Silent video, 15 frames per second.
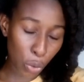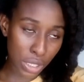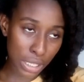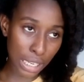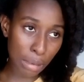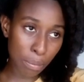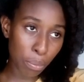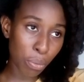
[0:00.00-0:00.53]

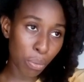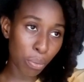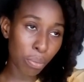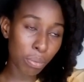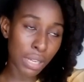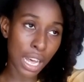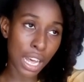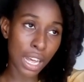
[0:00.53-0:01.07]
putting
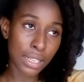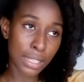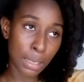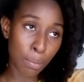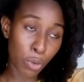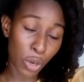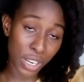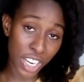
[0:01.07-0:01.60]

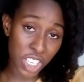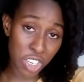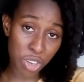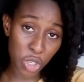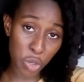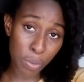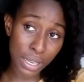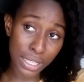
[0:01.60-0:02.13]
deep
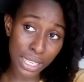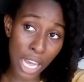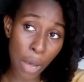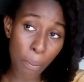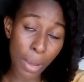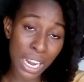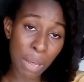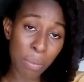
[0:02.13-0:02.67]
conditioners on my
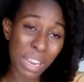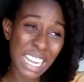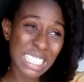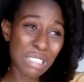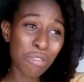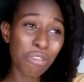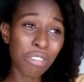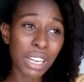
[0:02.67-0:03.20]
scalp and I'm
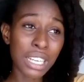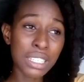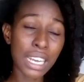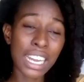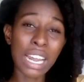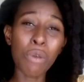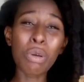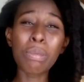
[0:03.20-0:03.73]
getting
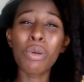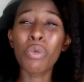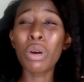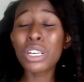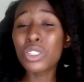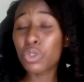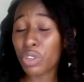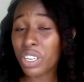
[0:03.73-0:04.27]
flakes and I would
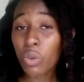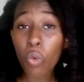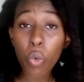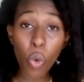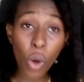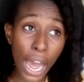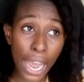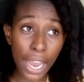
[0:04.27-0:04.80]
be wondering
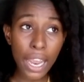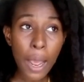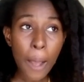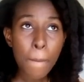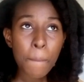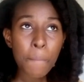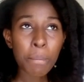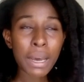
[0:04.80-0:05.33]

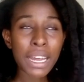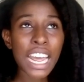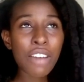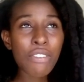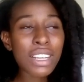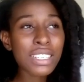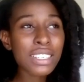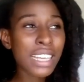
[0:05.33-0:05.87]
why.
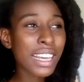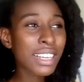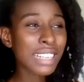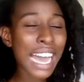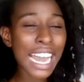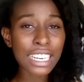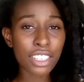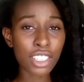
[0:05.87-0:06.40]
But ever
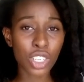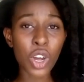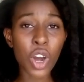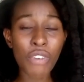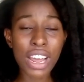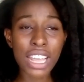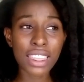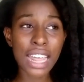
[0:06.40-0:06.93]
since I
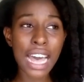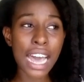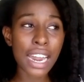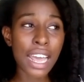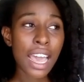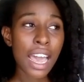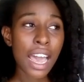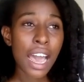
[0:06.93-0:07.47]
discovered
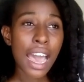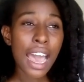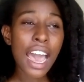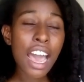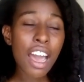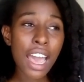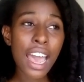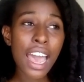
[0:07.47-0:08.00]
that
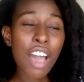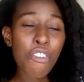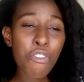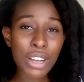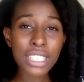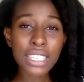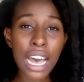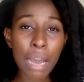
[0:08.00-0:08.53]

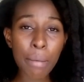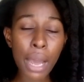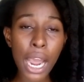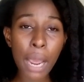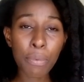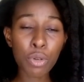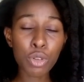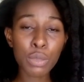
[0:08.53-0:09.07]
every
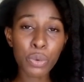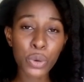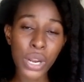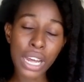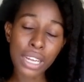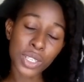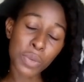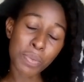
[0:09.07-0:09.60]
time I
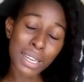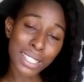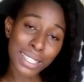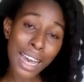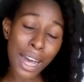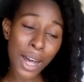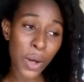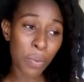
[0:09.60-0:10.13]
put products on
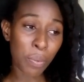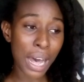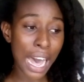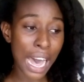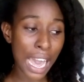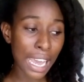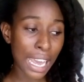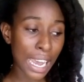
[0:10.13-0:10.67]
my
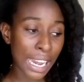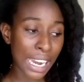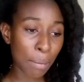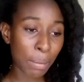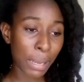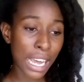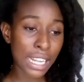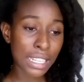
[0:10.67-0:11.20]
scalp, I
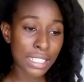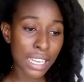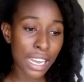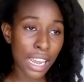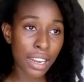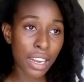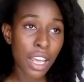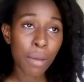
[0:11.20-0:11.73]
end up
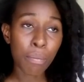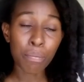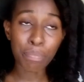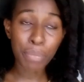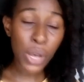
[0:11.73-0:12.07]
getting